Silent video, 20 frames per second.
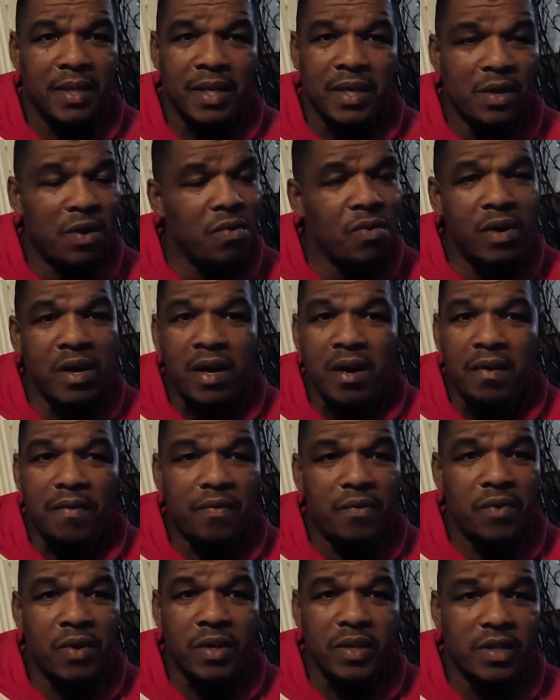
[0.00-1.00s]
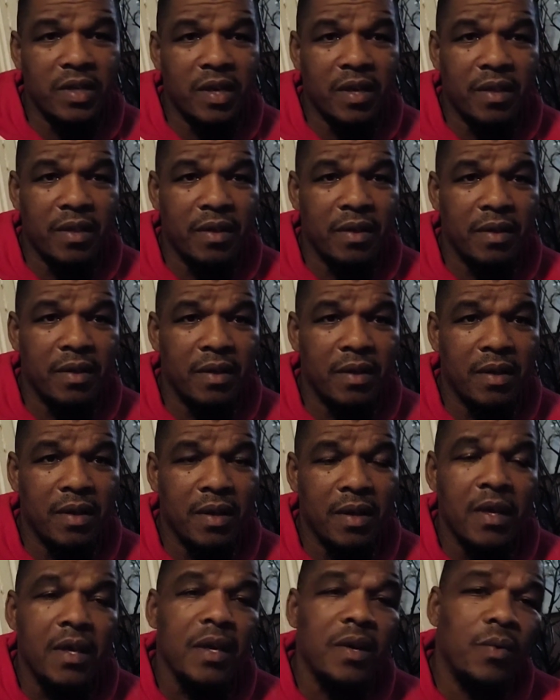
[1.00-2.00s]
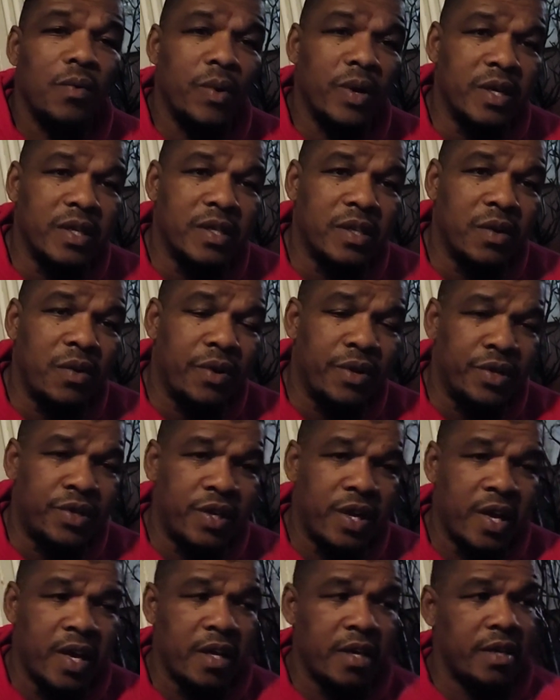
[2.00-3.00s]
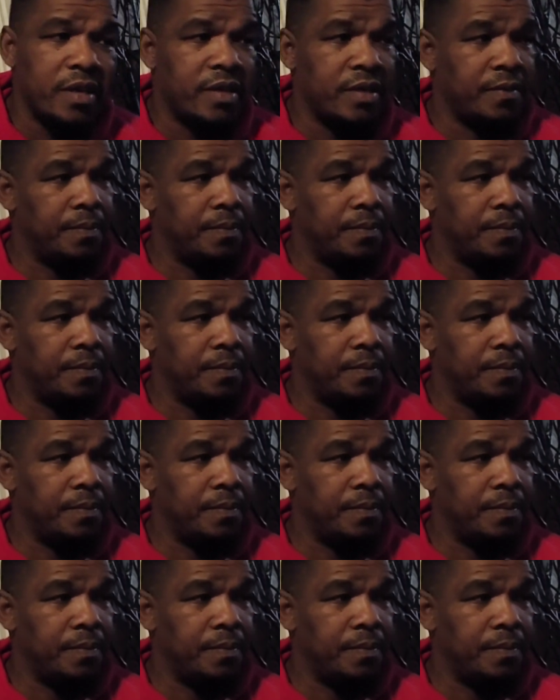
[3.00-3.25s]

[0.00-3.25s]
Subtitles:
No love for each other. When is it going to change?